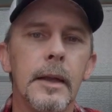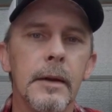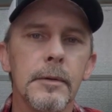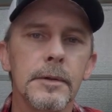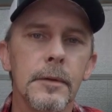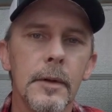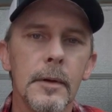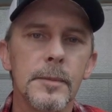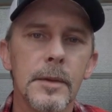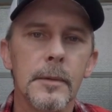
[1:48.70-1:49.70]
give us a
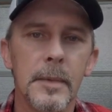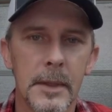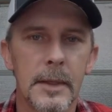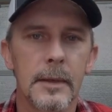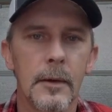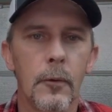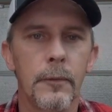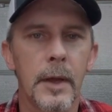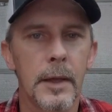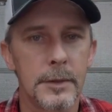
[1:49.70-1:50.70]
thumbs up, and hit that
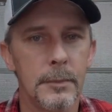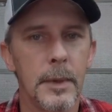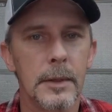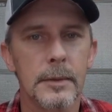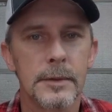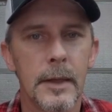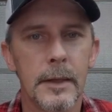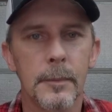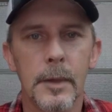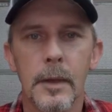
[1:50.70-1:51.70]
notification bell to
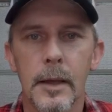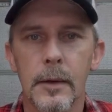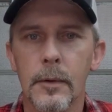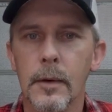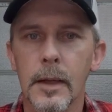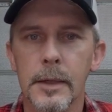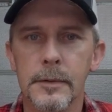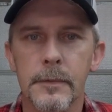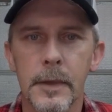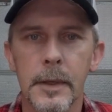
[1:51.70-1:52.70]
stay up to date on the
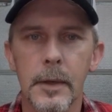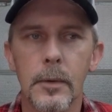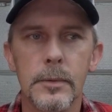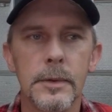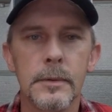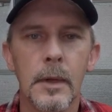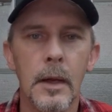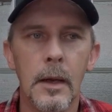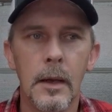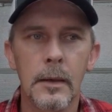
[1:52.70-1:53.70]
latest videos.
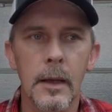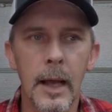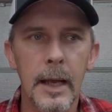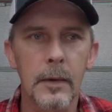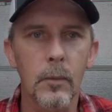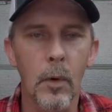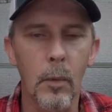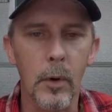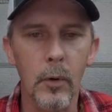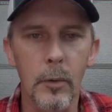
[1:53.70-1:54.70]
Tonight, what
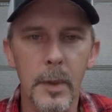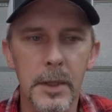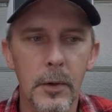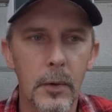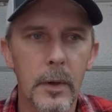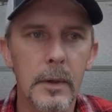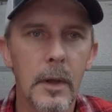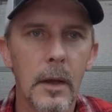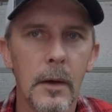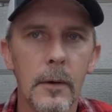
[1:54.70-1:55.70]
we're going to be doing,
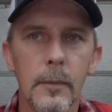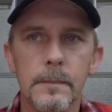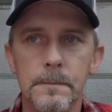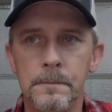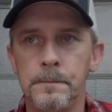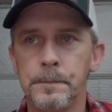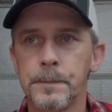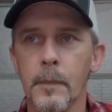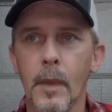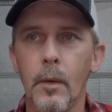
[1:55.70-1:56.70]

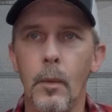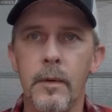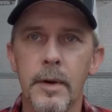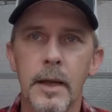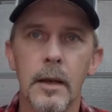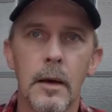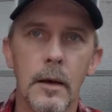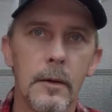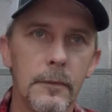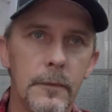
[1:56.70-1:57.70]
we've had a
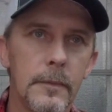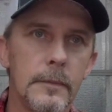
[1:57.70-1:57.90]
lot of